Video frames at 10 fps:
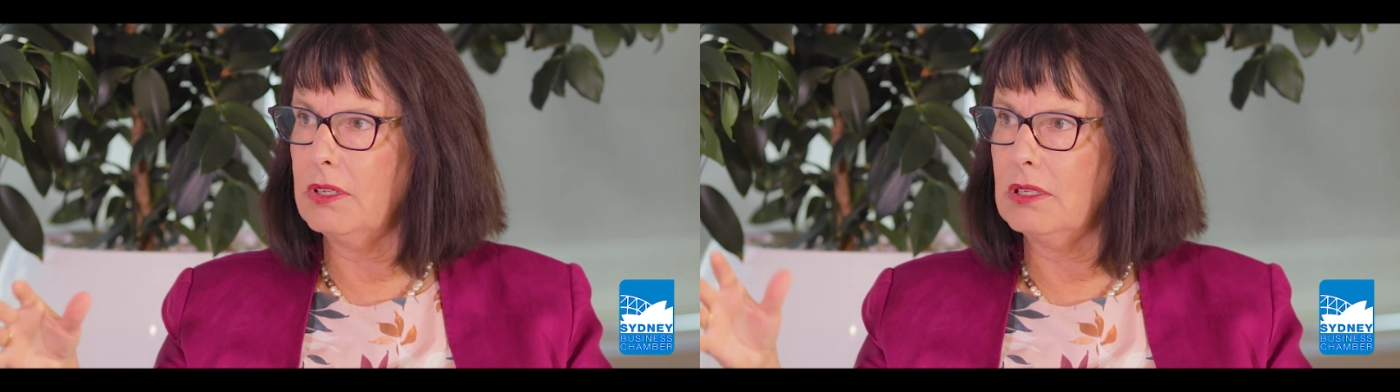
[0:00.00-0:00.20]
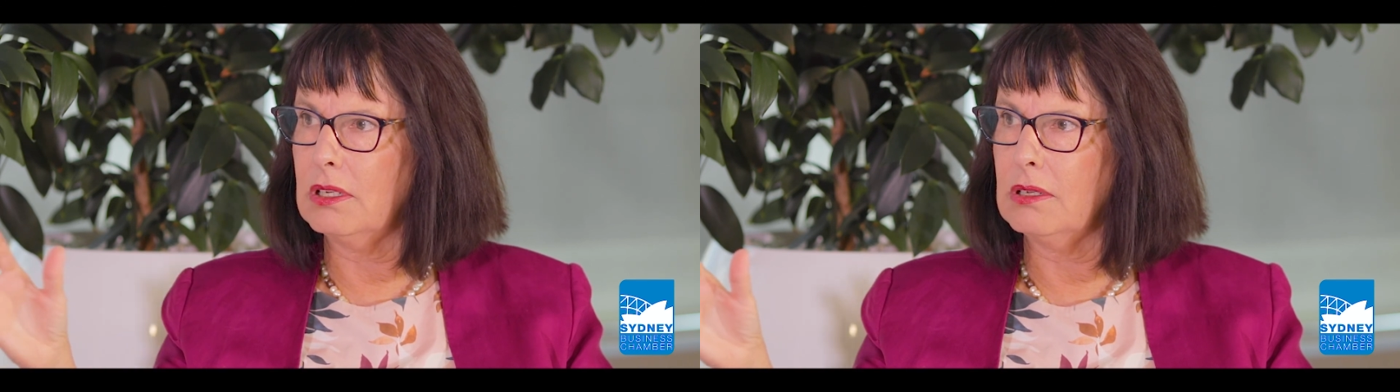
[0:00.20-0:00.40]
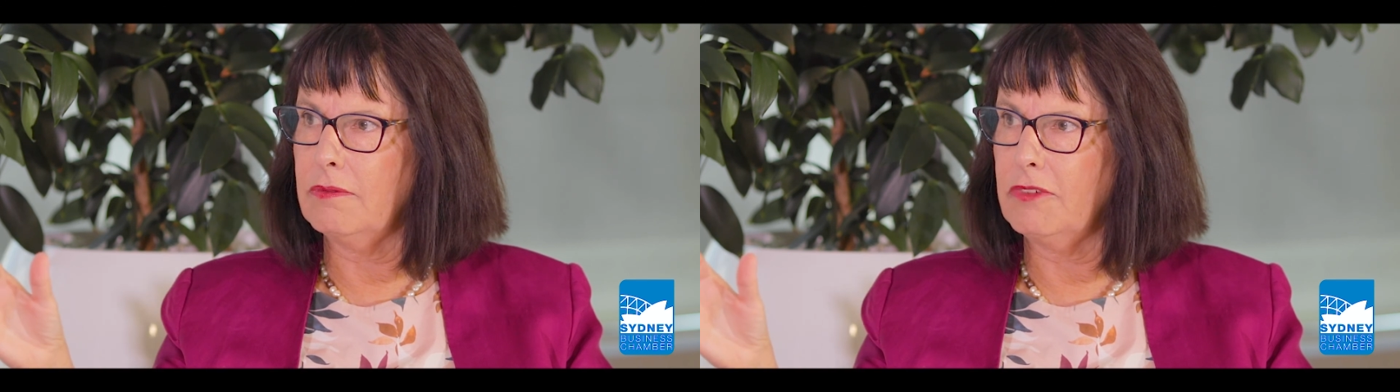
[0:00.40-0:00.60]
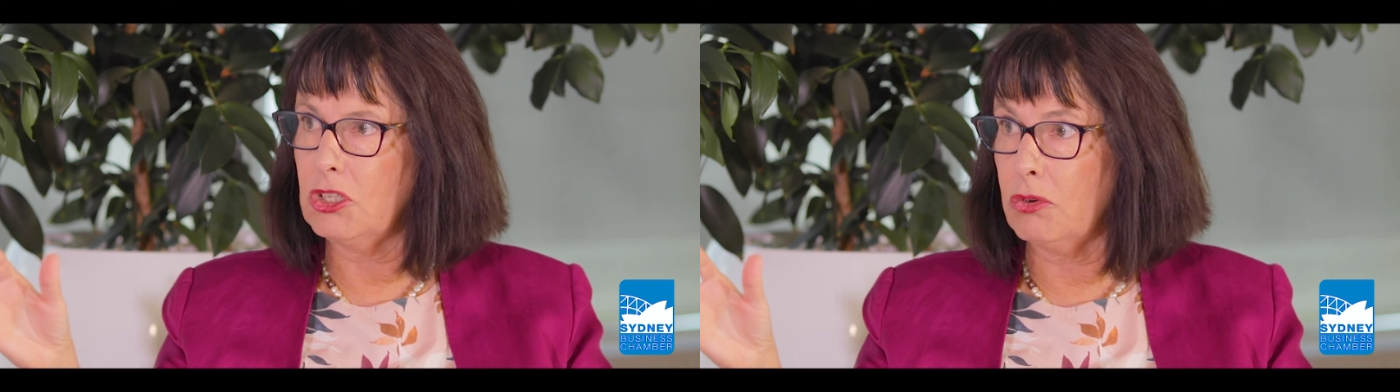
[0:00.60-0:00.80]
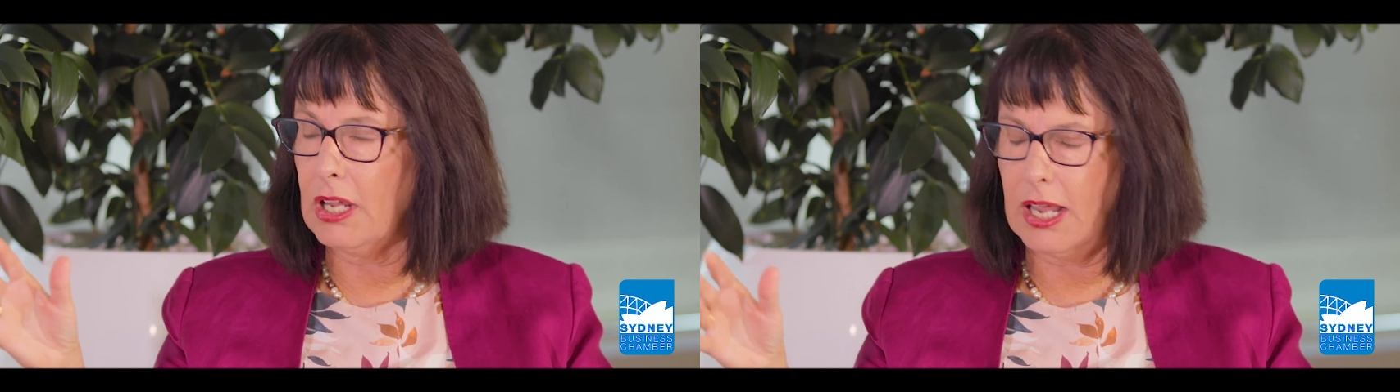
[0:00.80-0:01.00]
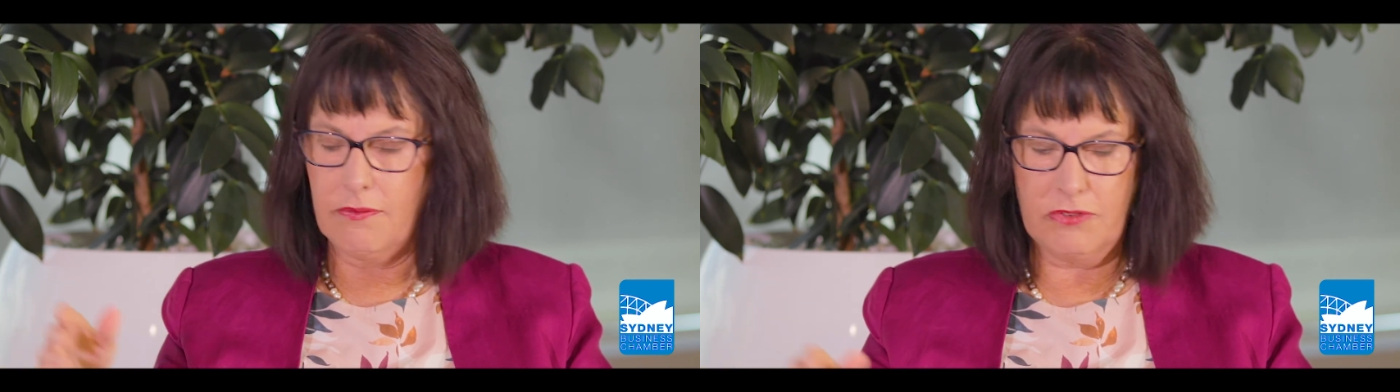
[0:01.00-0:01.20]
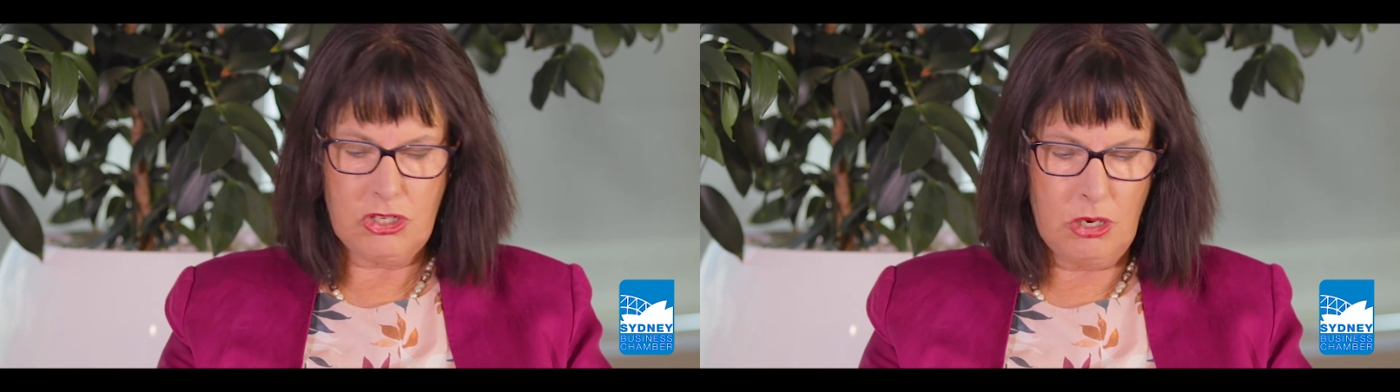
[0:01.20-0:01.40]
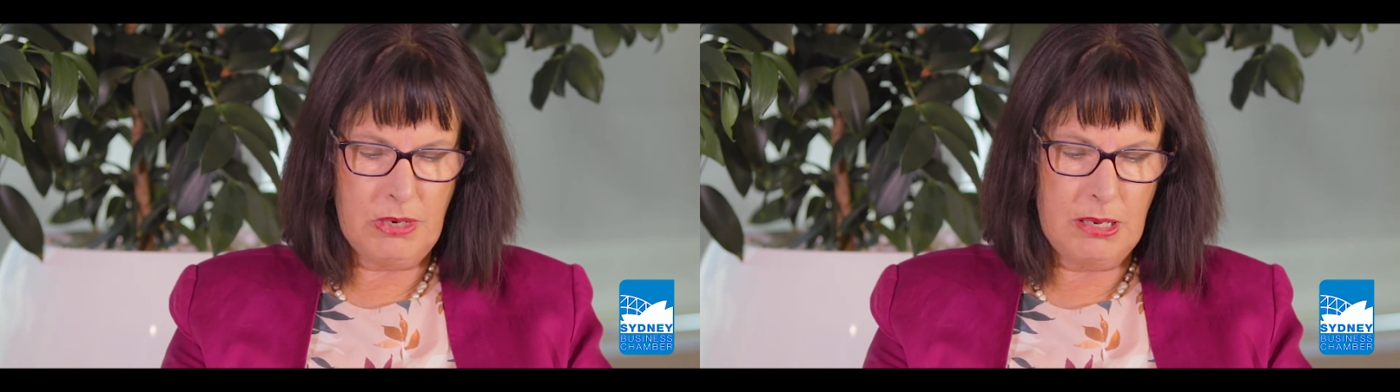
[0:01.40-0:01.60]
that Victoria had for
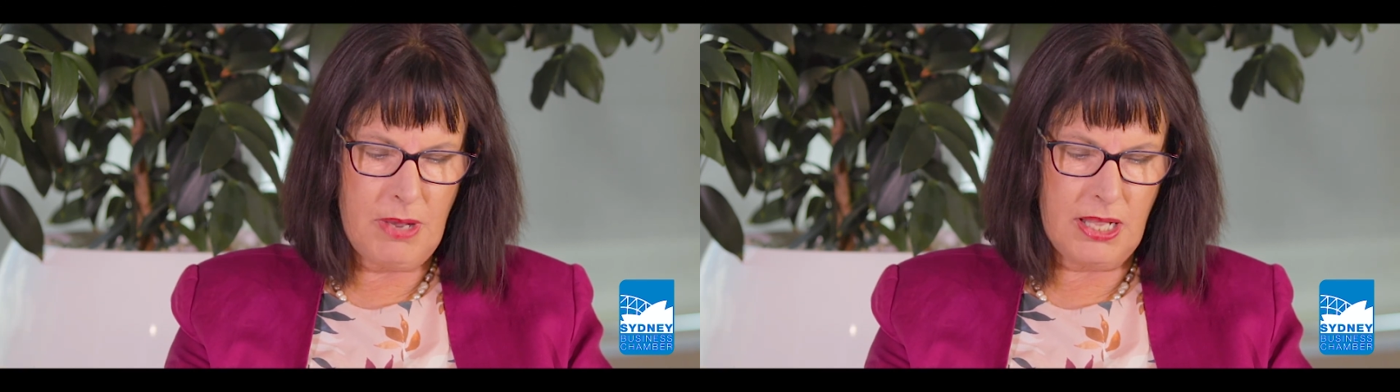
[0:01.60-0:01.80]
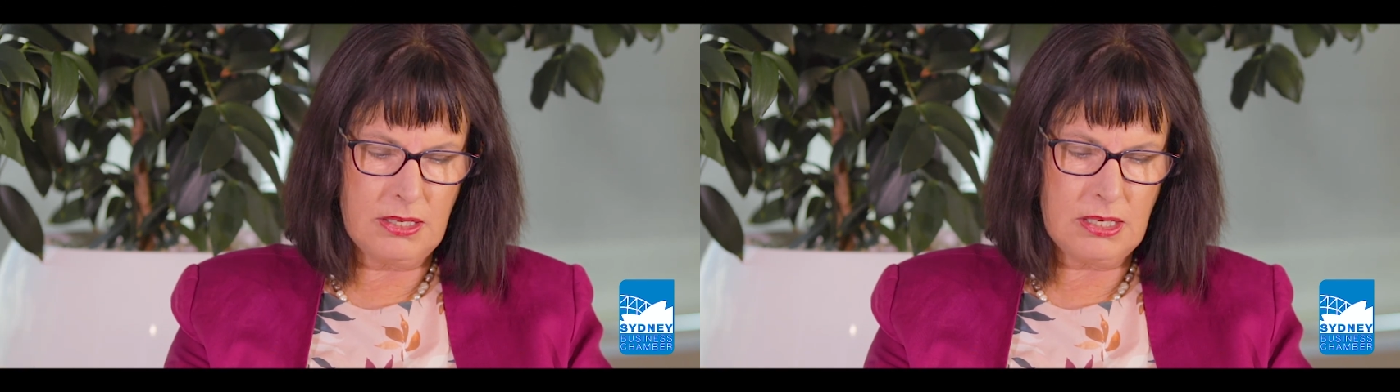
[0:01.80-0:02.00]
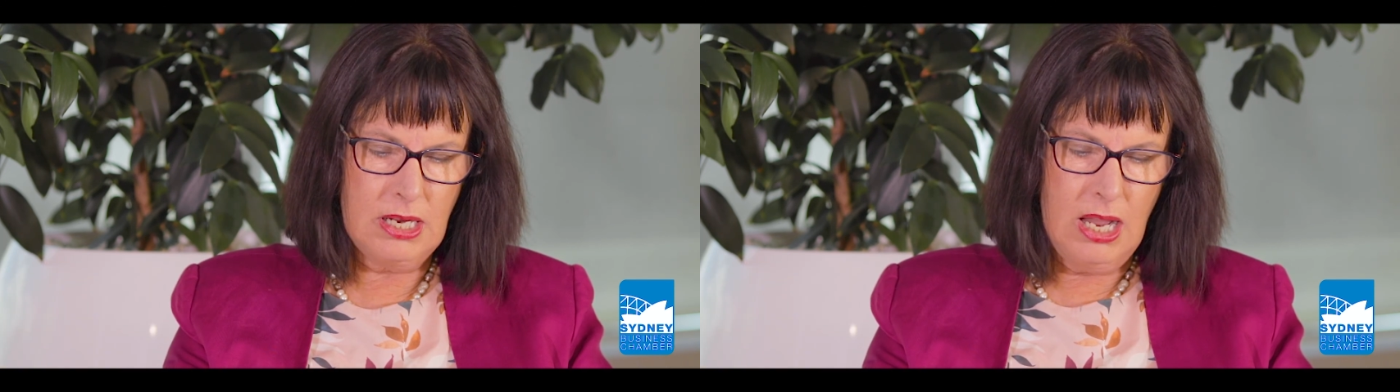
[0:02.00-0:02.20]
so many months,